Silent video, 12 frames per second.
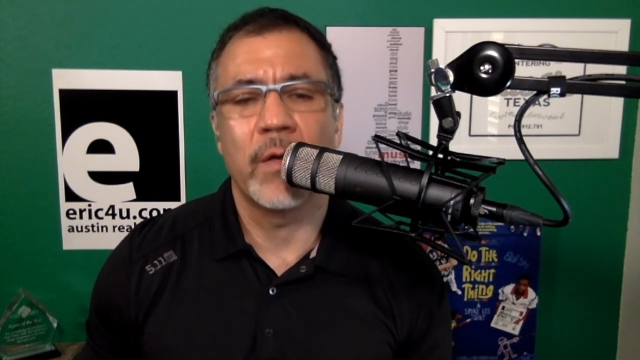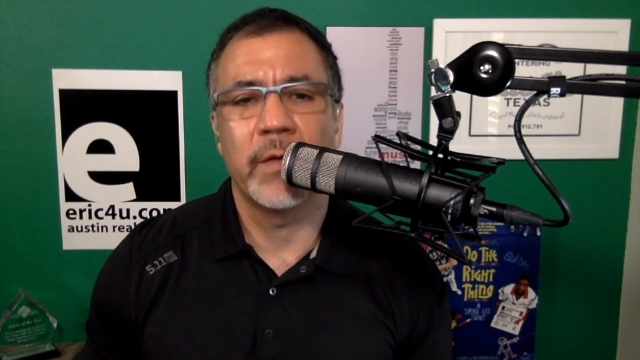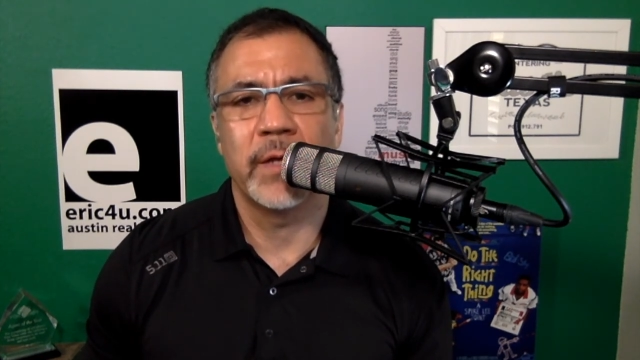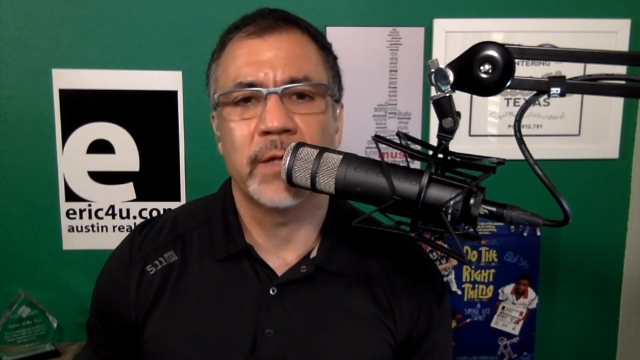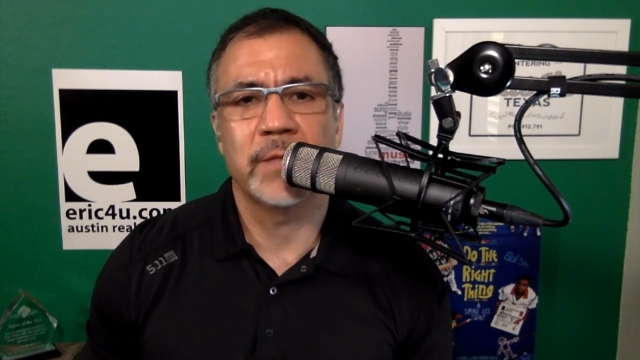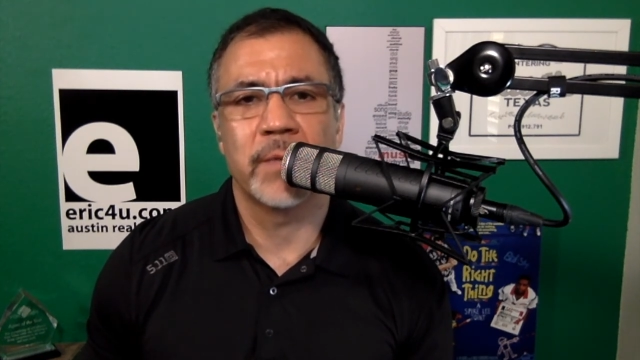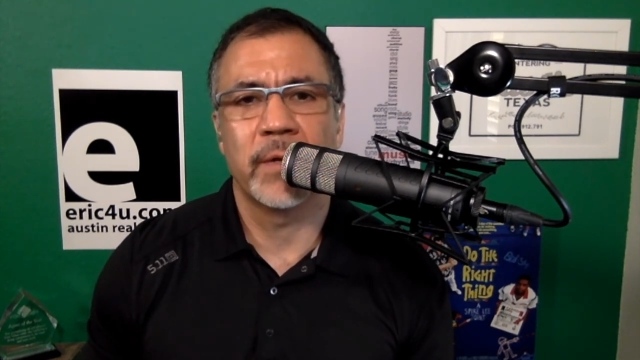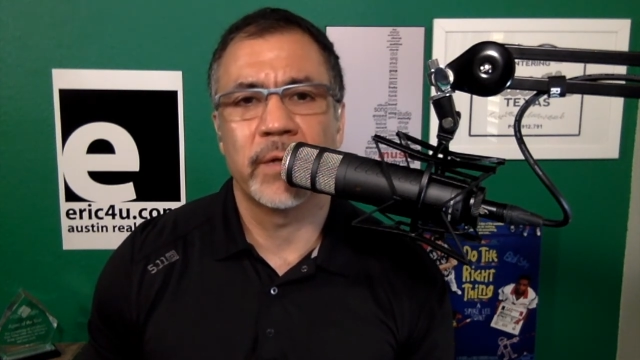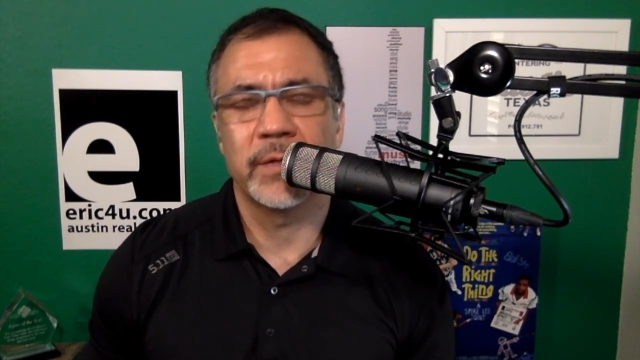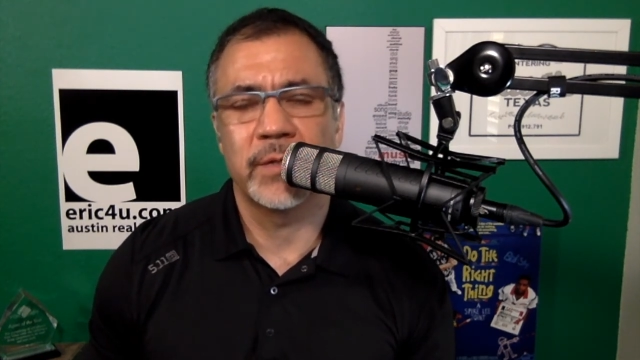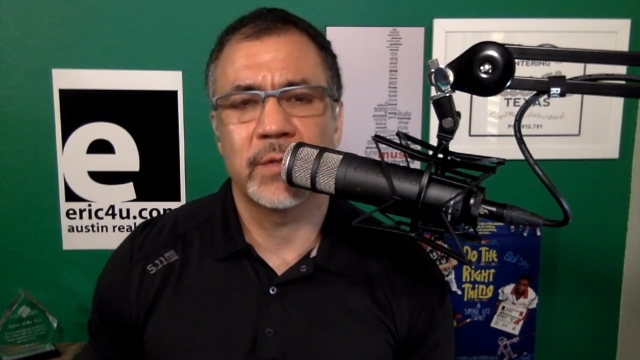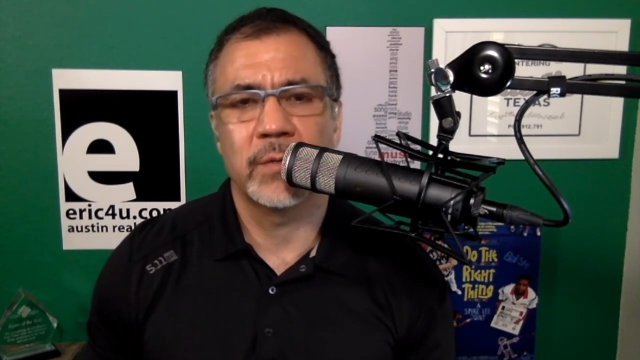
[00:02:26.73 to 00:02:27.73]
the
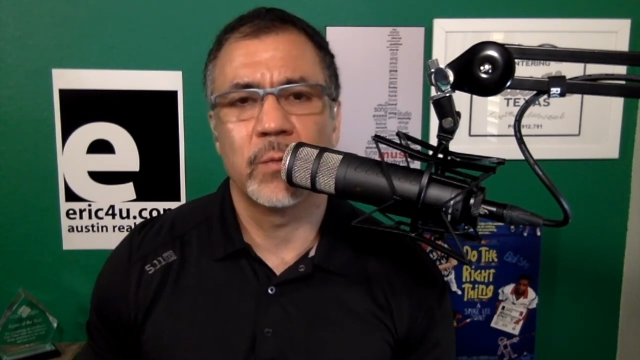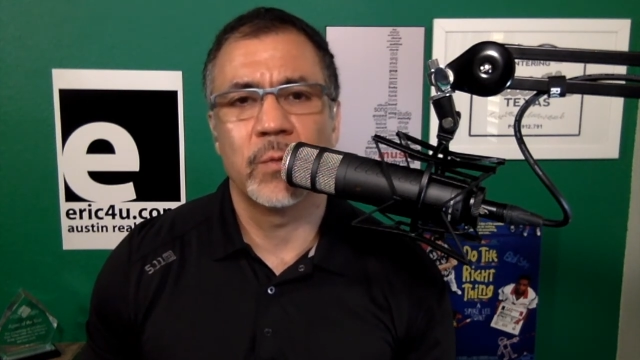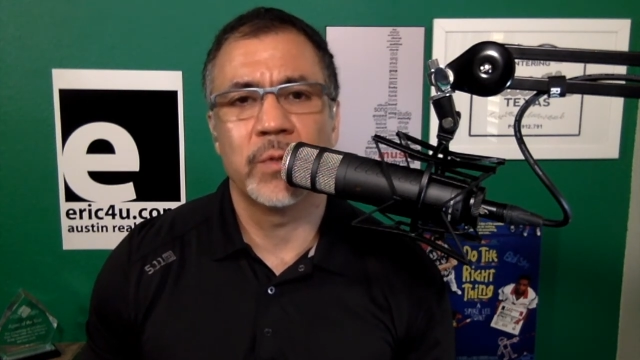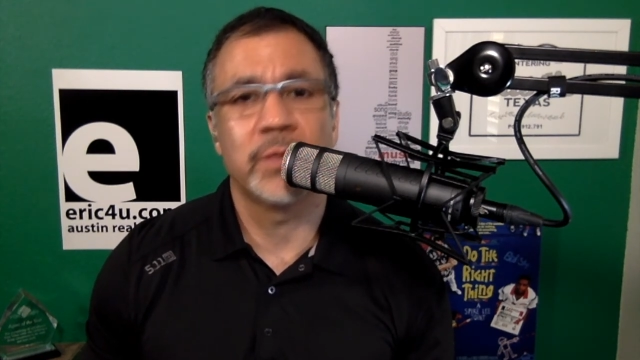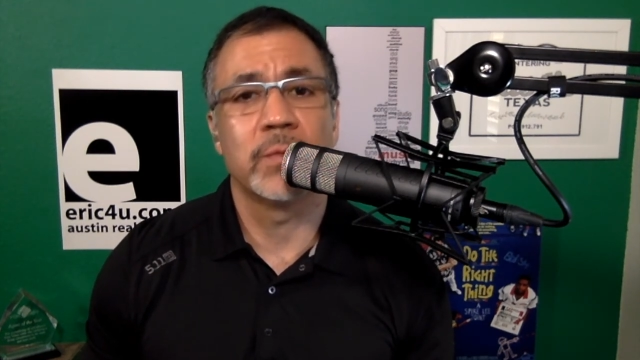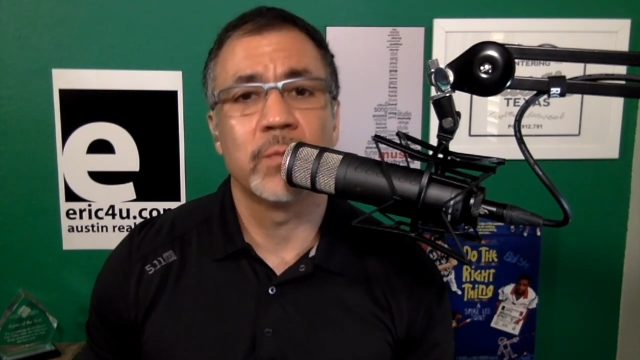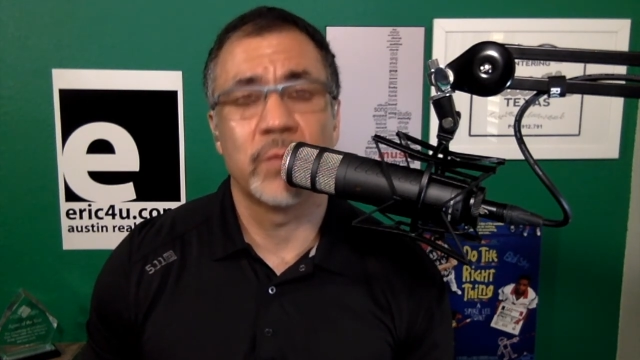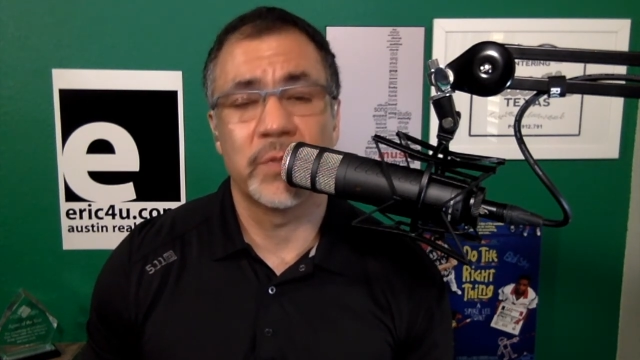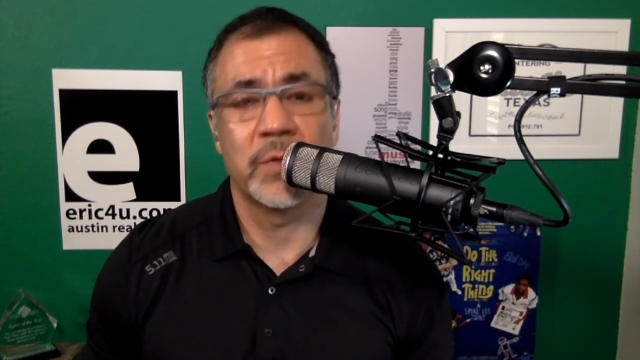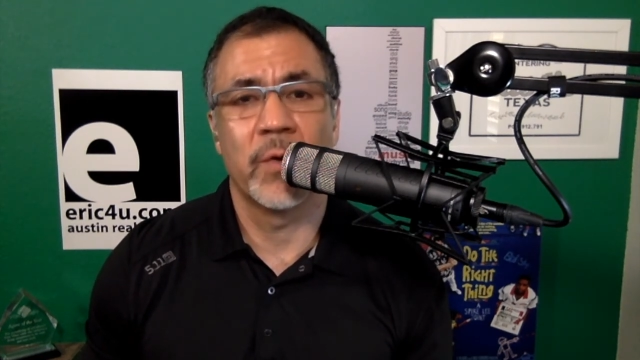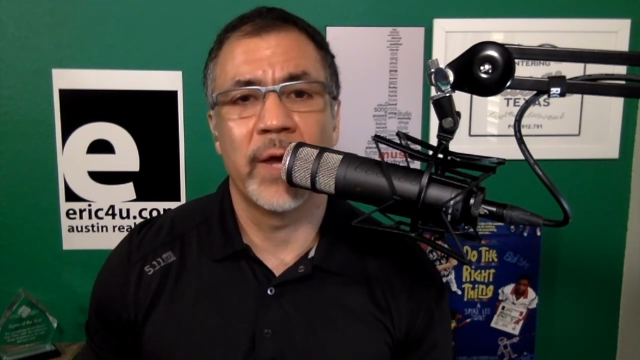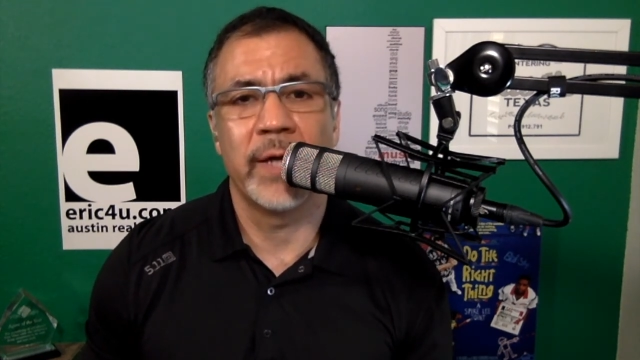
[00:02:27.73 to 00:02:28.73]
experience was
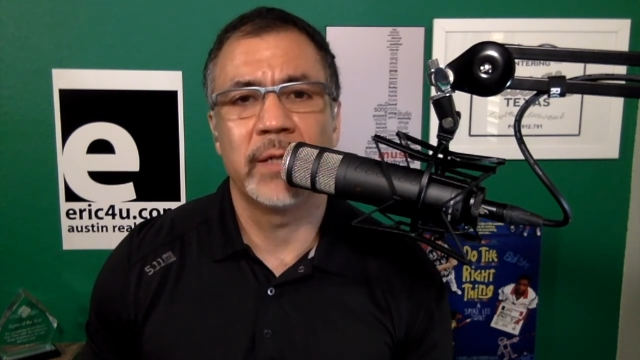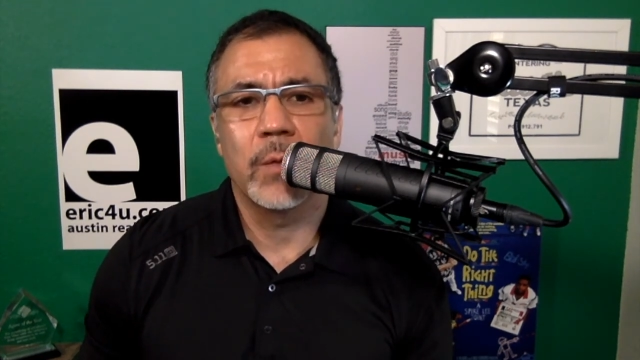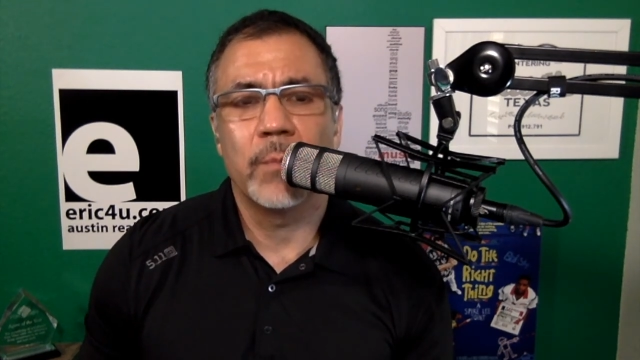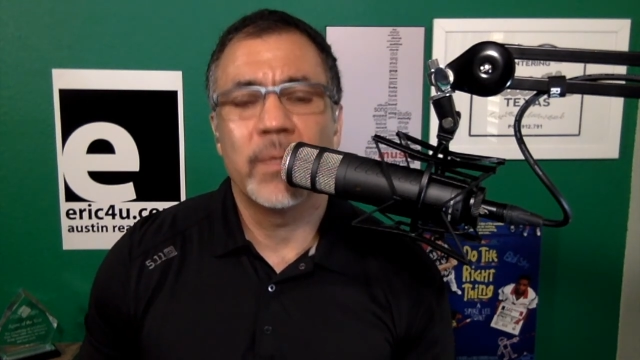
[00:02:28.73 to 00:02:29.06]
great.